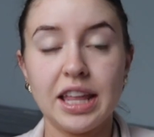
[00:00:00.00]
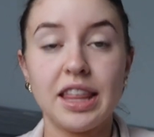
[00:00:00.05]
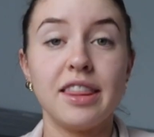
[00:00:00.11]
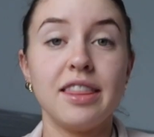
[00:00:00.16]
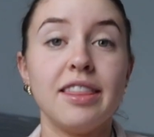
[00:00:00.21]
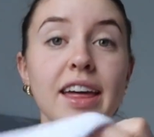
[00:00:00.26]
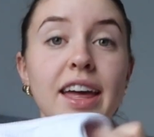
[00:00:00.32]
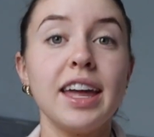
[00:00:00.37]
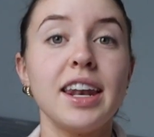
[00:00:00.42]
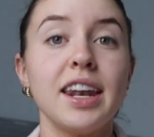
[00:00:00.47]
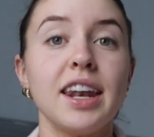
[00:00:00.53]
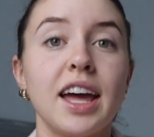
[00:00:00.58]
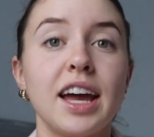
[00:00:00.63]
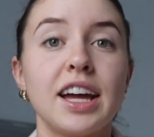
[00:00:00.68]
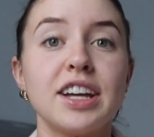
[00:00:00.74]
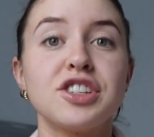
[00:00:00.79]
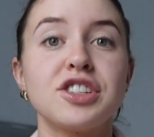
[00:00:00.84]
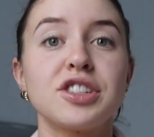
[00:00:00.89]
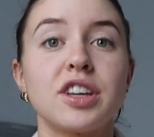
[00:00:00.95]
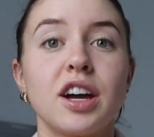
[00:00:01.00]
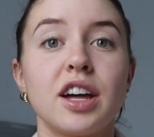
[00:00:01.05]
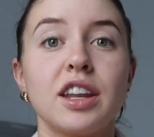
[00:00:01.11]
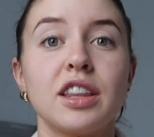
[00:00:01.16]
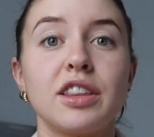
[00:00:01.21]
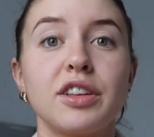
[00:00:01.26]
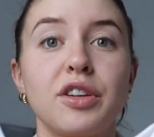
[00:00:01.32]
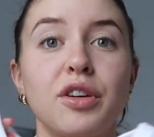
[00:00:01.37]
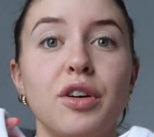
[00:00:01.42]
Then I just got
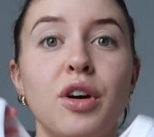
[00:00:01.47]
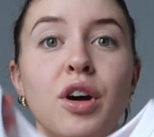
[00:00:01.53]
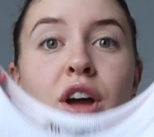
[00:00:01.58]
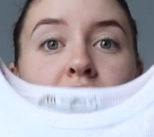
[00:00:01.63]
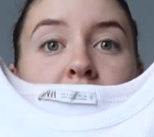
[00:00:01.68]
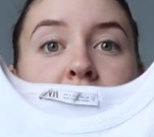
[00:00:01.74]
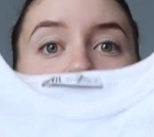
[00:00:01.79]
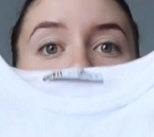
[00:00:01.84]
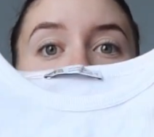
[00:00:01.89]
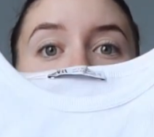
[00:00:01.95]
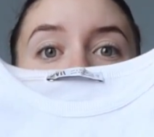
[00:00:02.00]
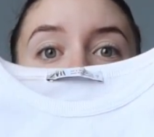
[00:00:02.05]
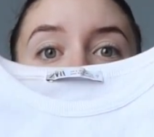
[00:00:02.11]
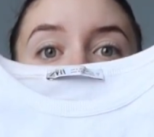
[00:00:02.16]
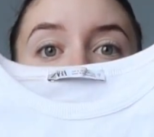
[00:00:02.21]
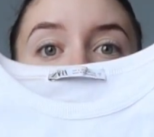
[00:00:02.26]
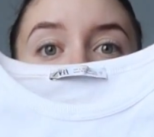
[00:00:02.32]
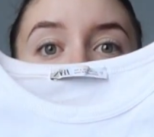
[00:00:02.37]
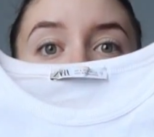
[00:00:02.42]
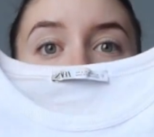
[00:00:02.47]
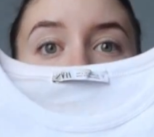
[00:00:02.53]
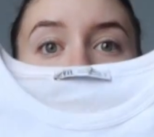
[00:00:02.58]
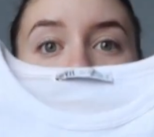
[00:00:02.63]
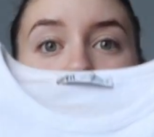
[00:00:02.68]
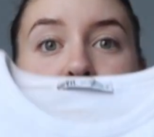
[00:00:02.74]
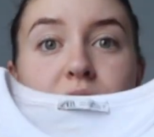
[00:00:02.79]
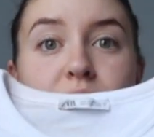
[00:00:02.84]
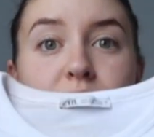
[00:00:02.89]
a little
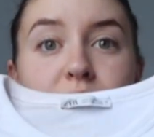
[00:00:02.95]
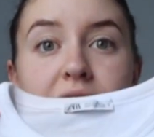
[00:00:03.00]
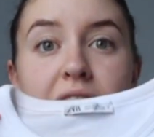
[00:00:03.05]
little